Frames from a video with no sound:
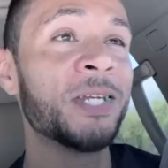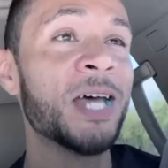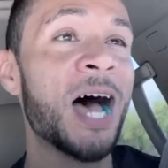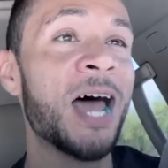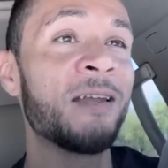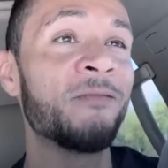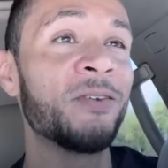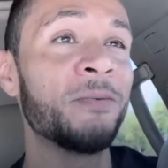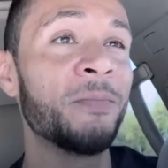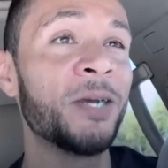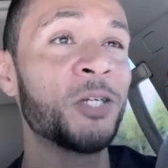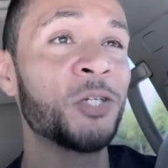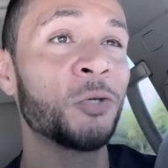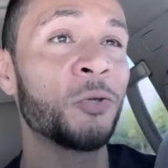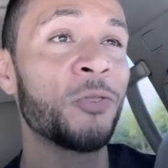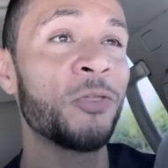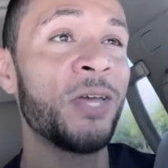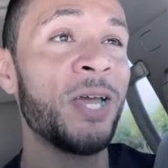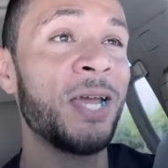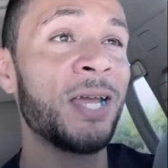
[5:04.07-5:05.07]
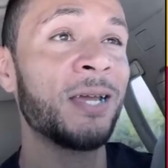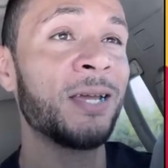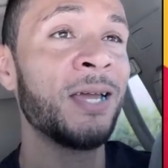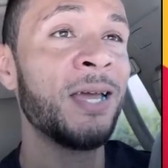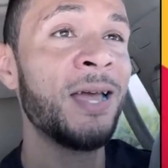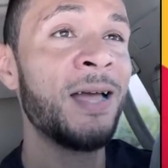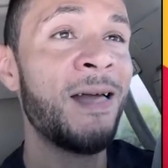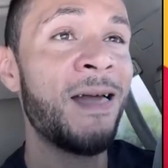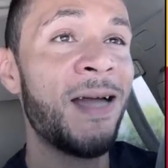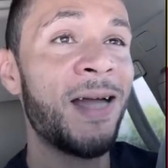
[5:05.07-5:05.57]
Donovan Mitchell
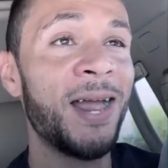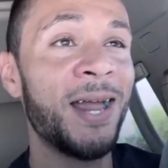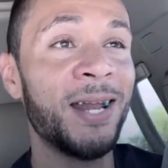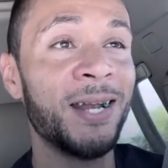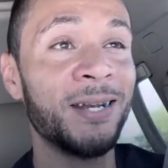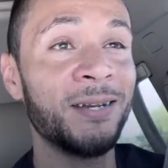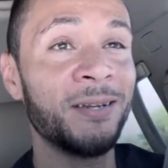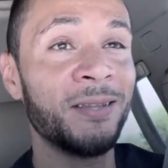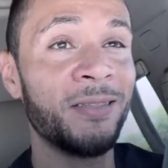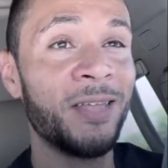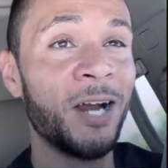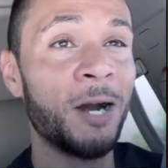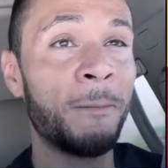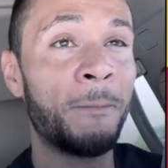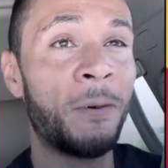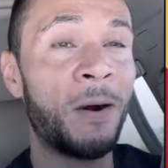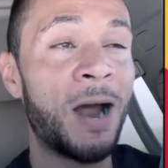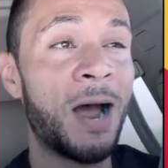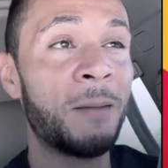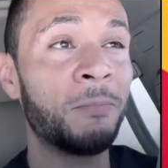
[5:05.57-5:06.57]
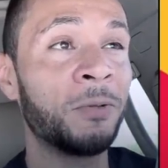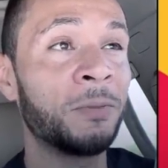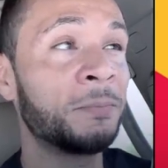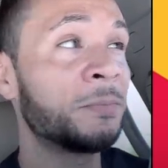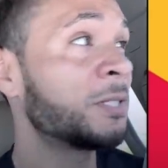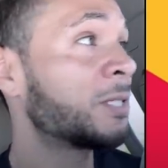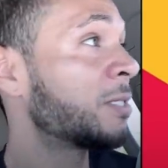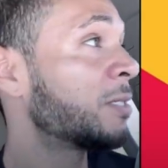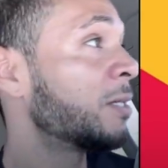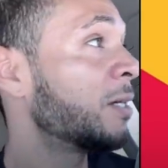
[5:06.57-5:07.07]
thing and their
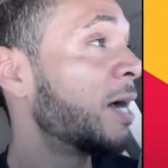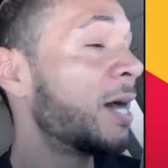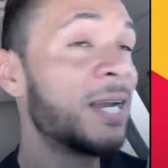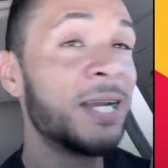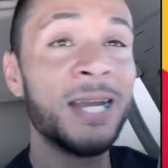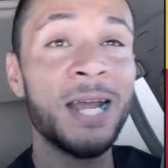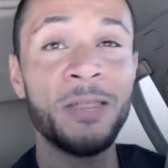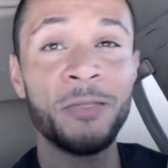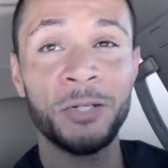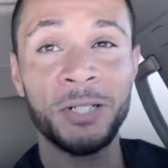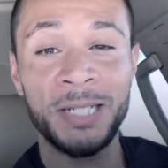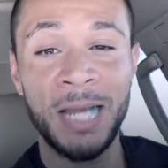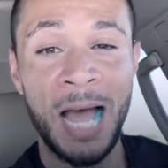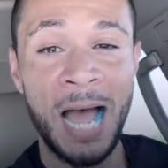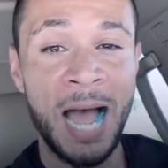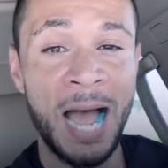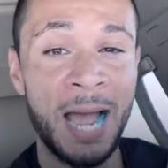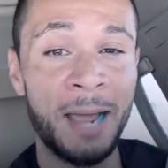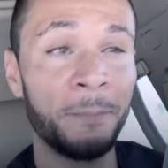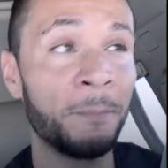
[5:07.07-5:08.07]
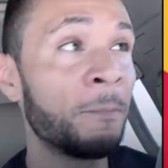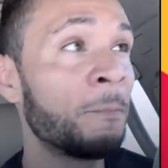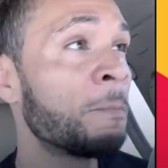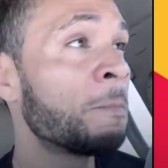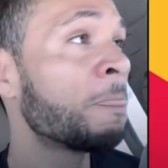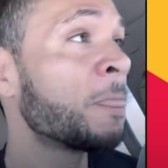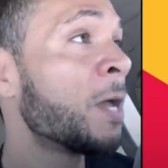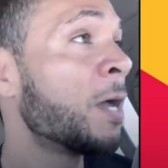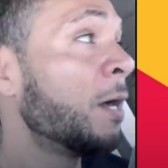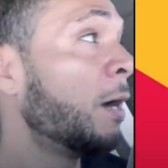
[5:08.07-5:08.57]
problems at another
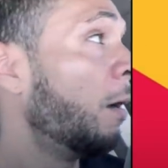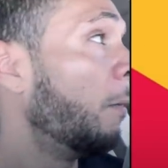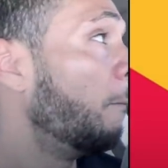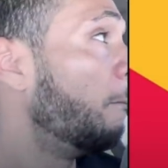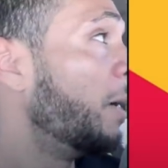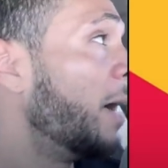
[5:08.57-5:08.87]
time.